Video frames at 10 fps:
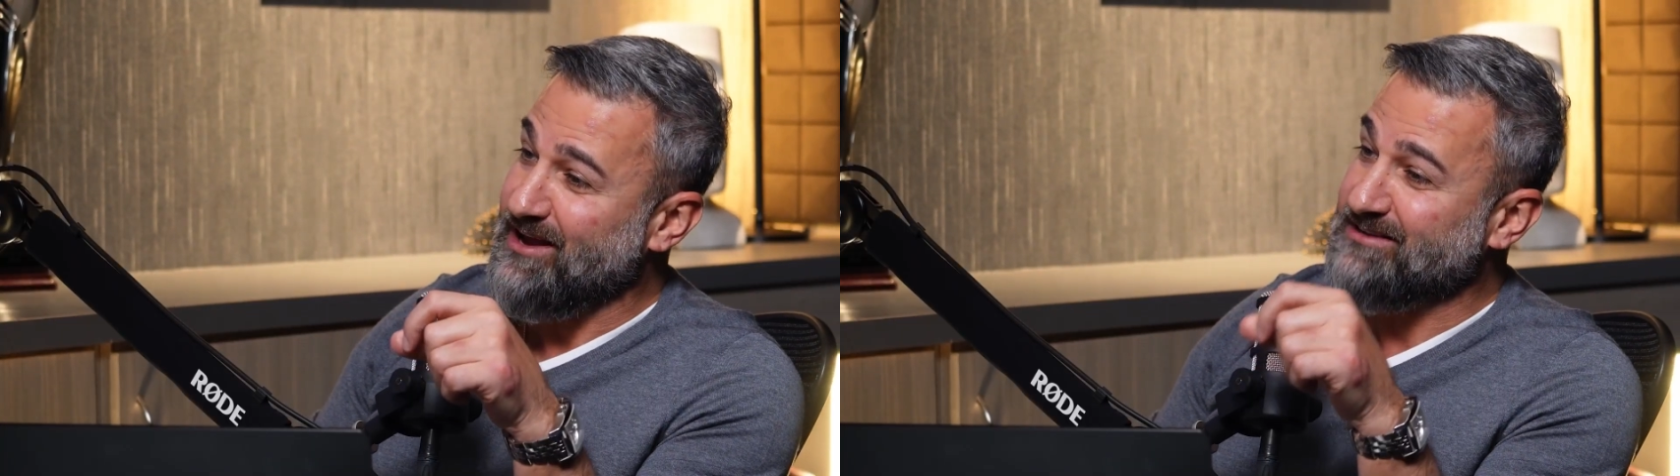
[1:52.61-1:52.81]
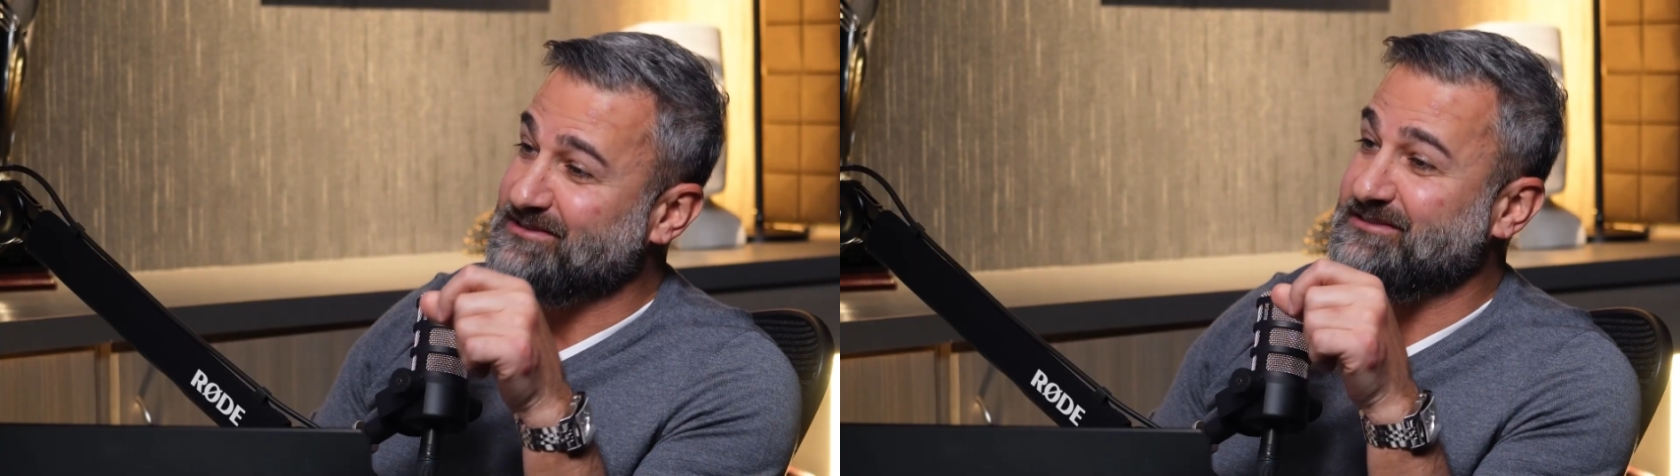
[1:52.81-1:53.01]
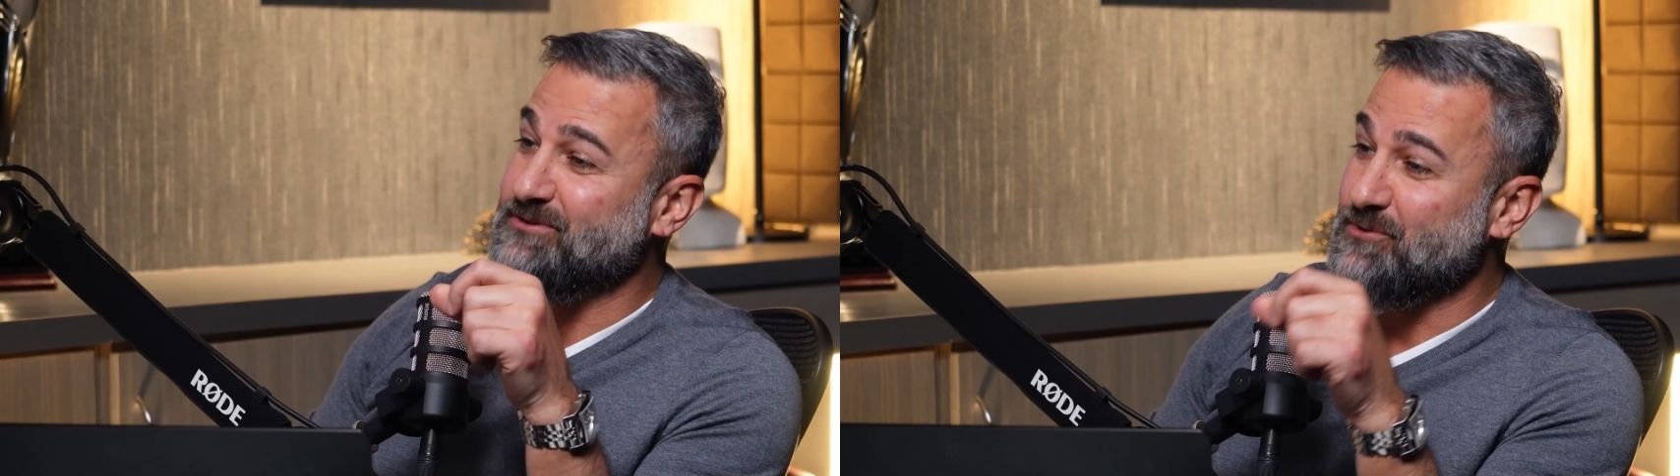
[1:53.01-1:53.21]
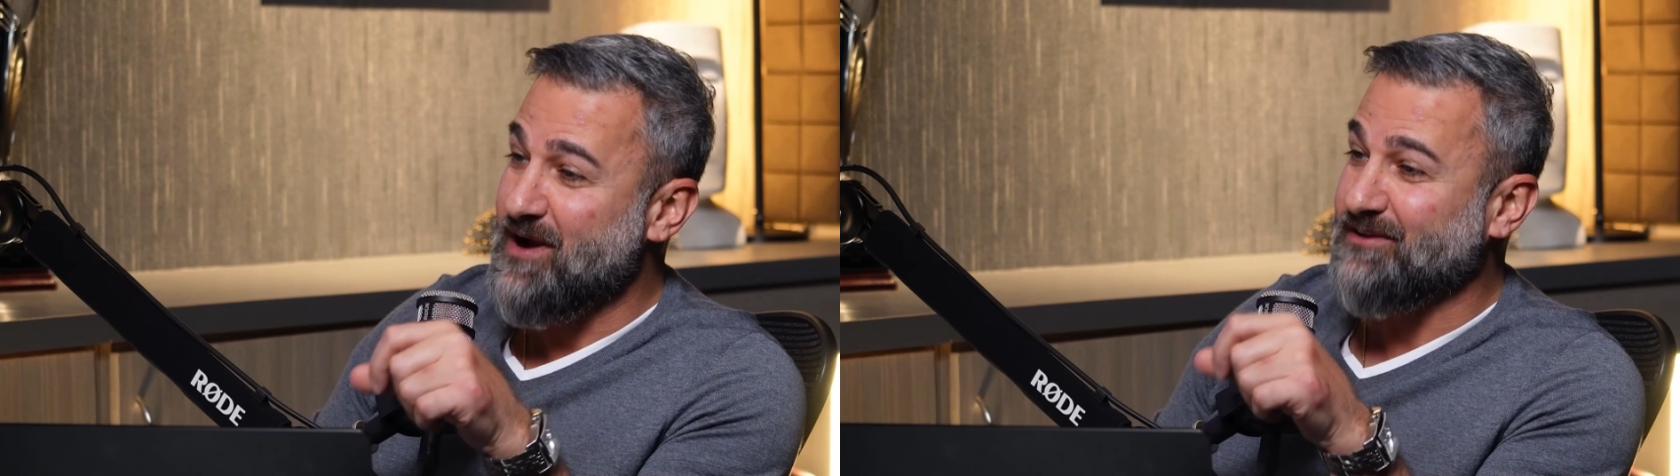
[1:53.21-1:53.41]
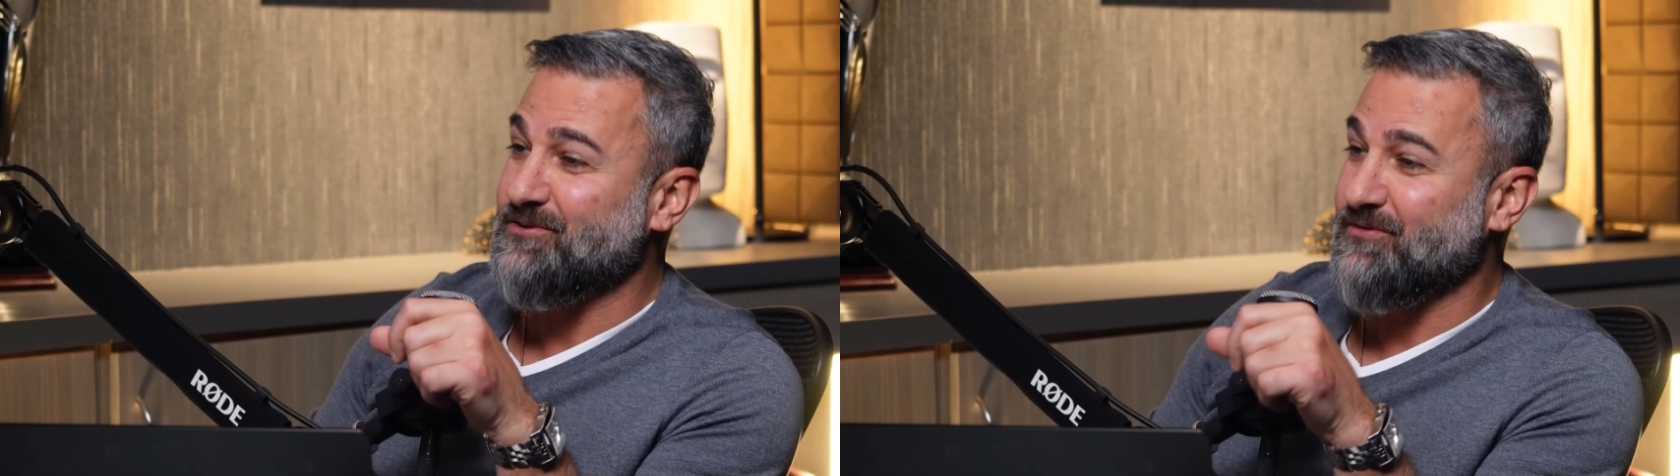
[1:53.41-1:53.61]
as
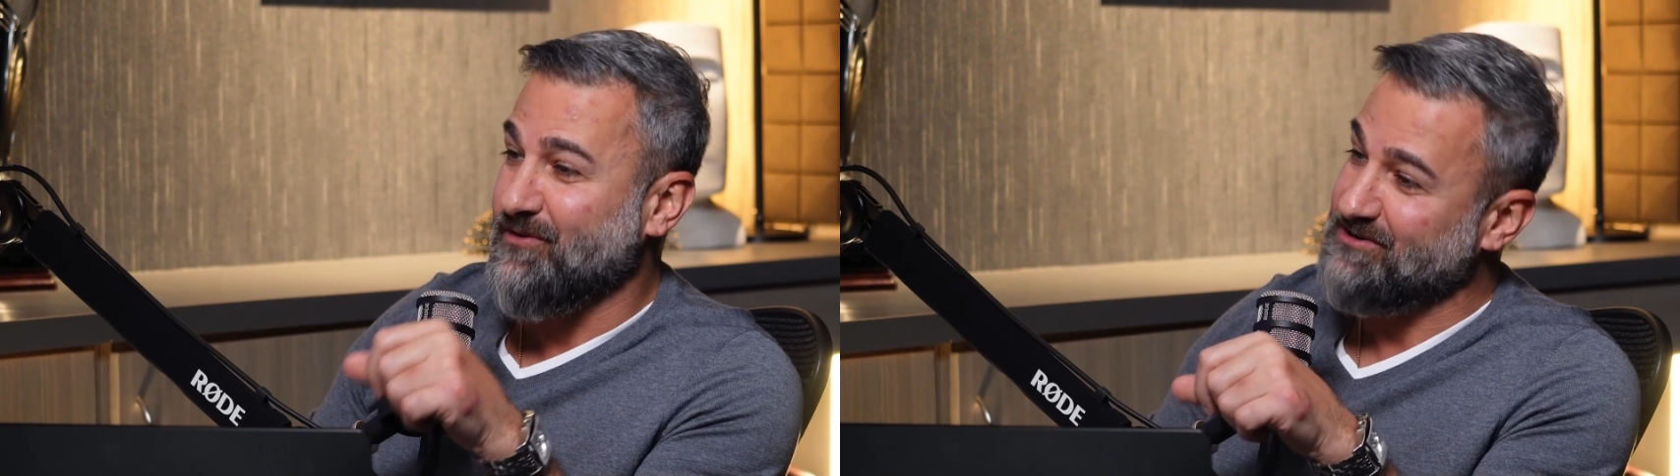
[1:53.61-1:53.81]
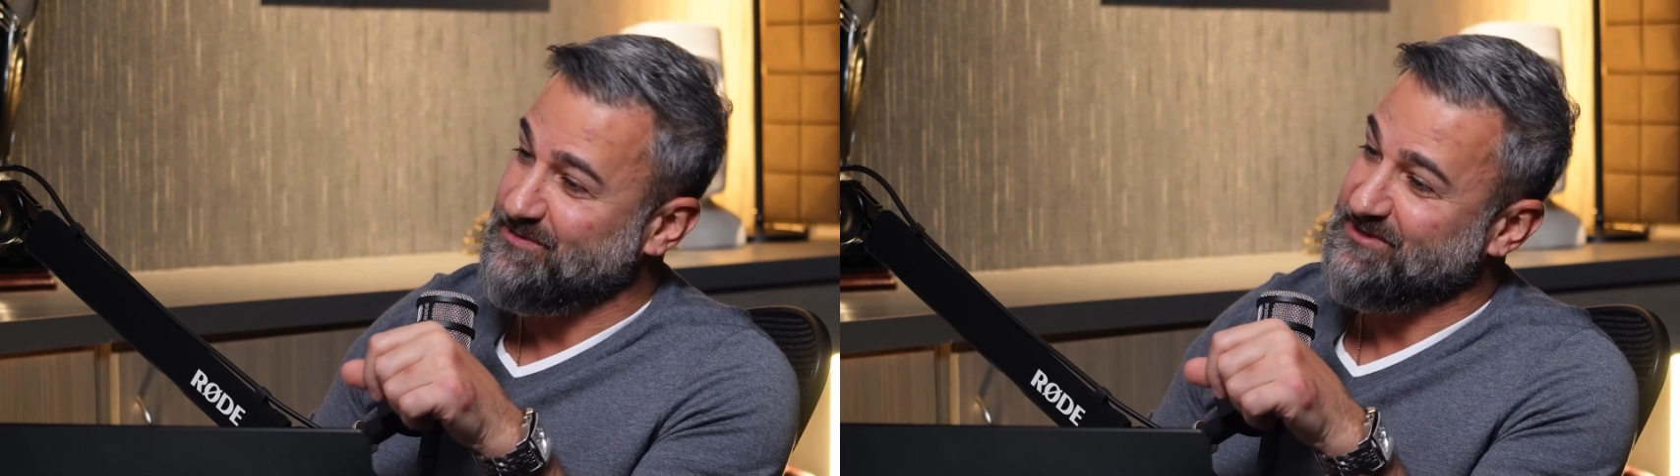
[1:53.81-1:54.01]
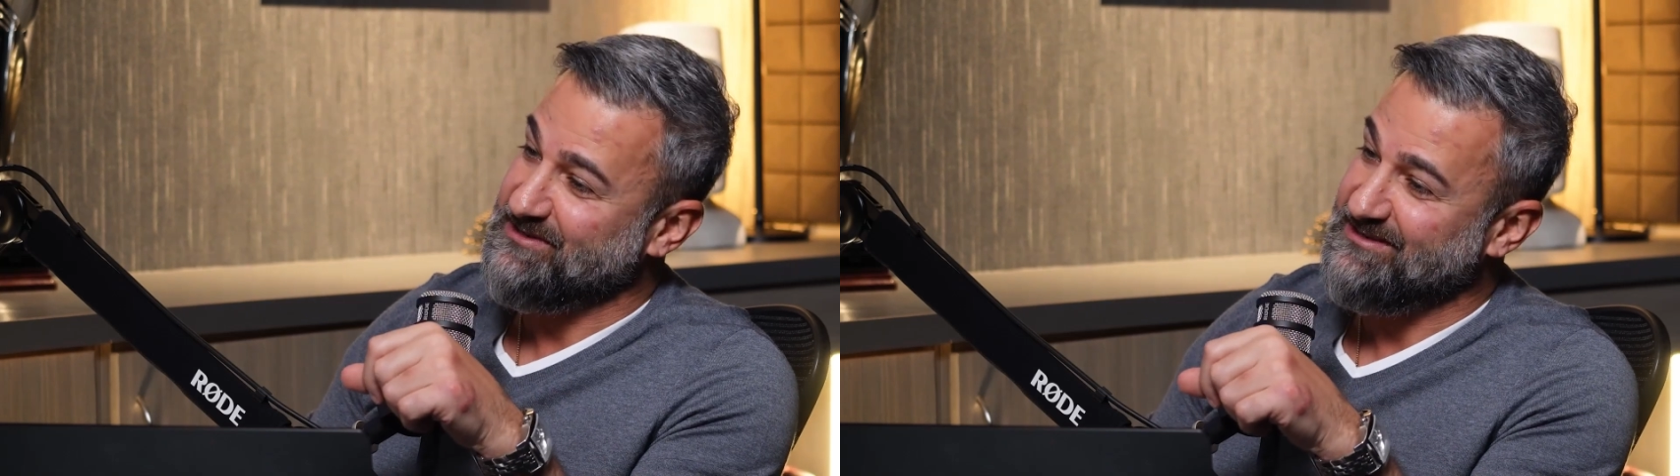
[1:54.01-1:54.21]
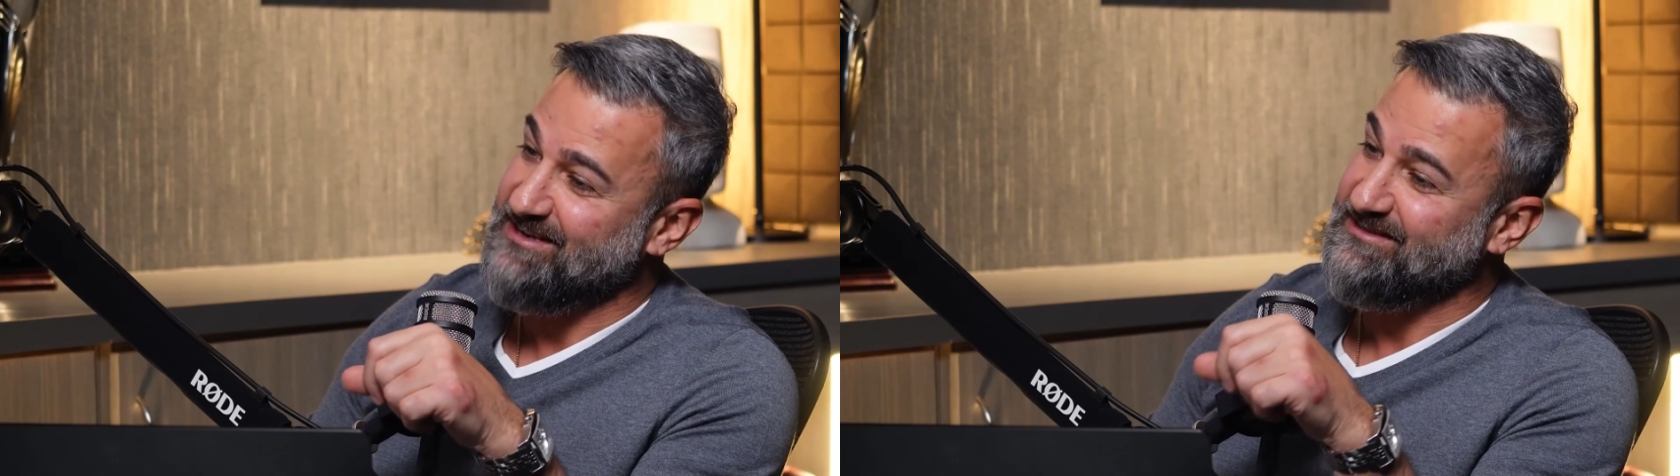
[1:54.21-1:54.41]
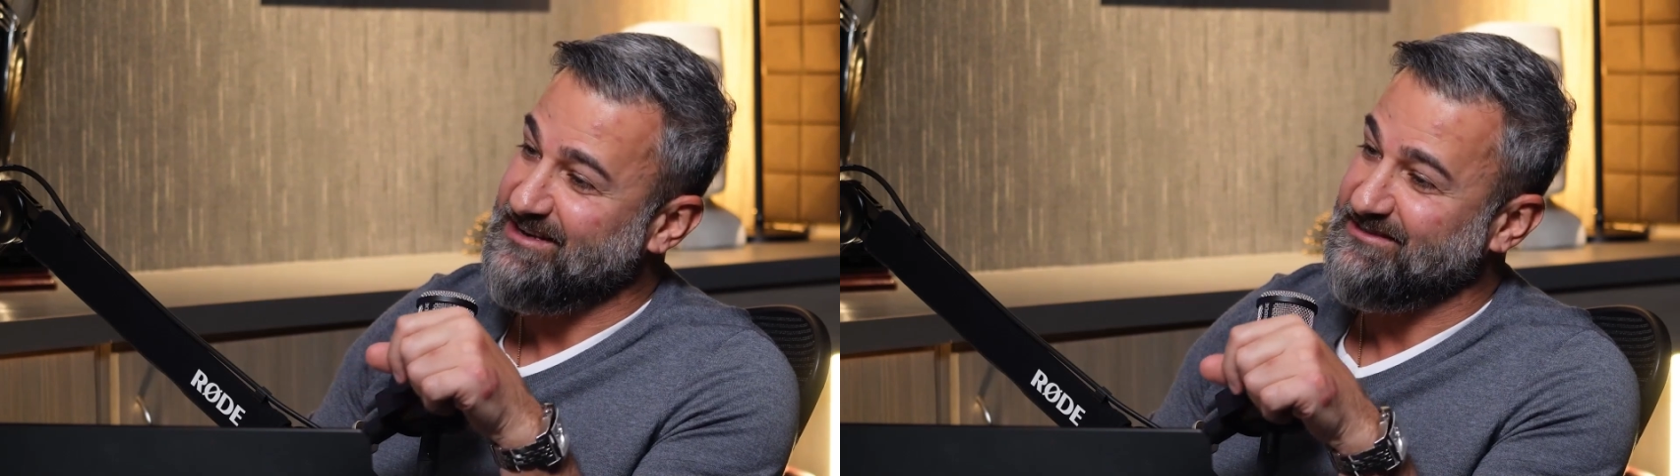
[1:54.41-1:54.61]
Director of Customer
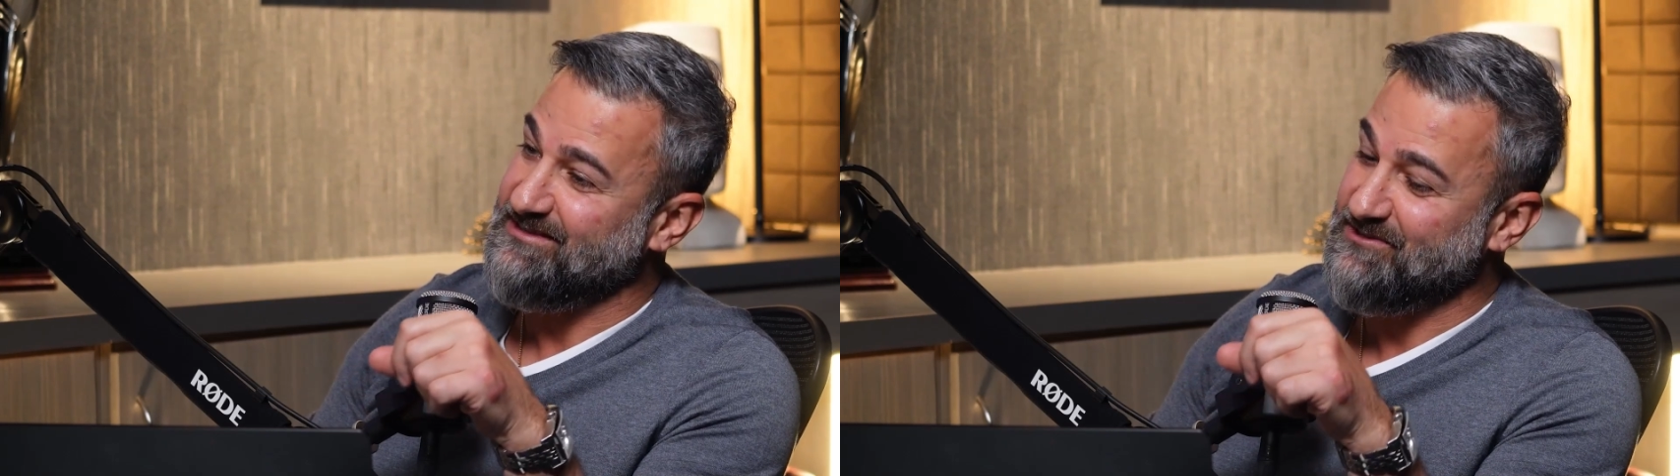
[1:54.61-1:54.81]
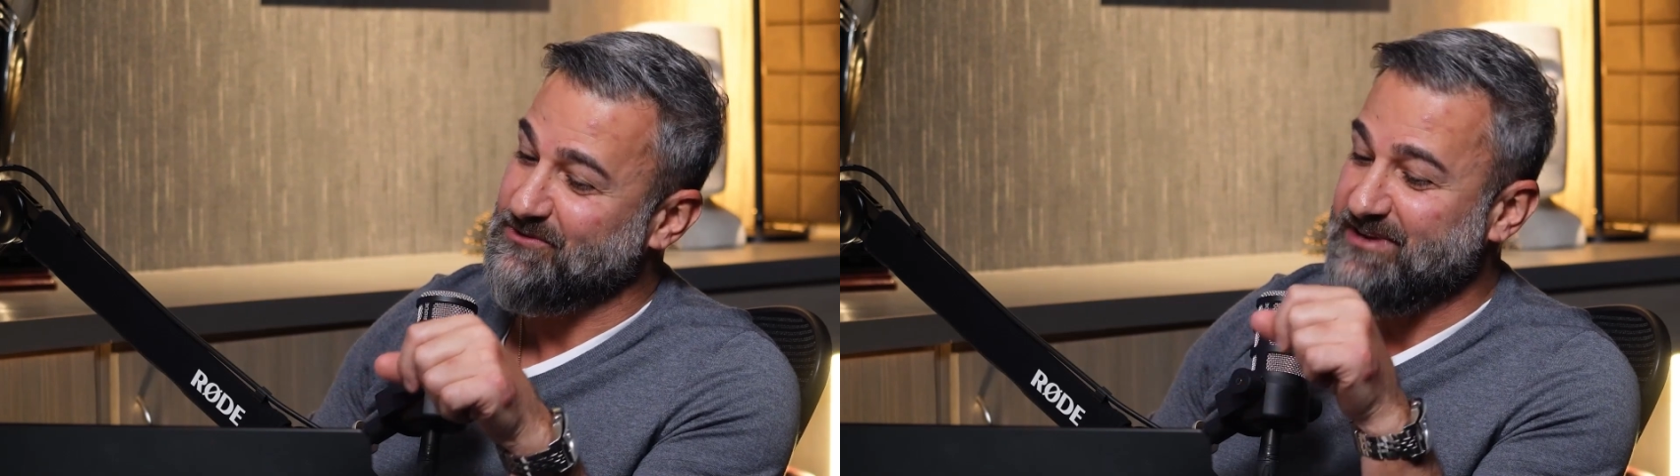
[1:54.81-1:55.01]
Success at Zizzo